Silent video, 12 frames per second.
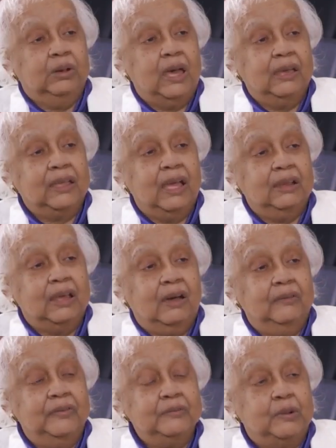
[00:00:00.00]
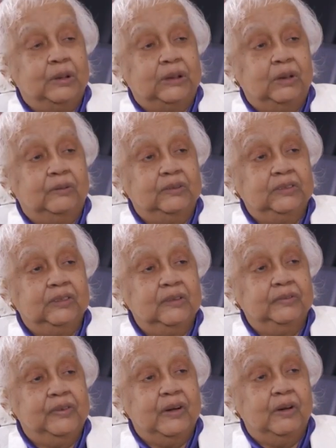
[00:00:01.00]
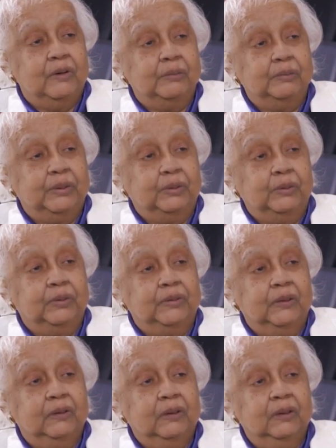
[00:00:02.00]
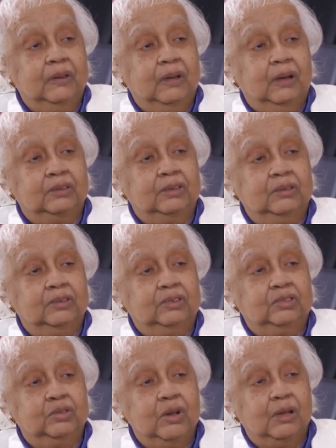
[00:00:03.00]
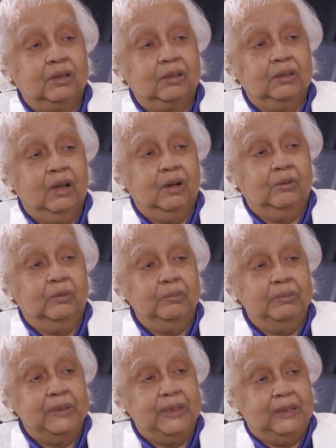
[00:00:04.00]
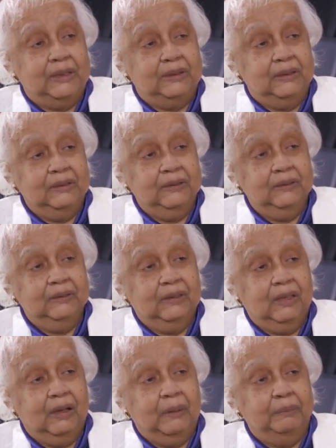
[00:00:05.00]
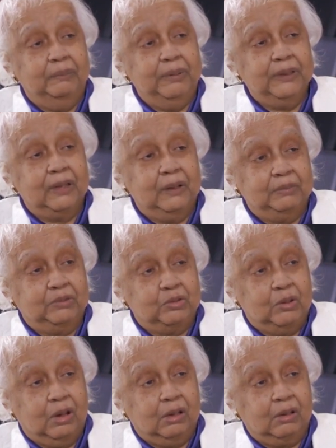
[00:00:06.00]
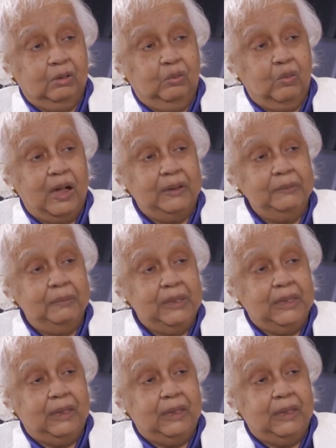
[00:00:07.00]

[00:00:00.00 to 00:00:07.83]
When I got off and went over to the phone booth, a truck of men, a pickup truck, white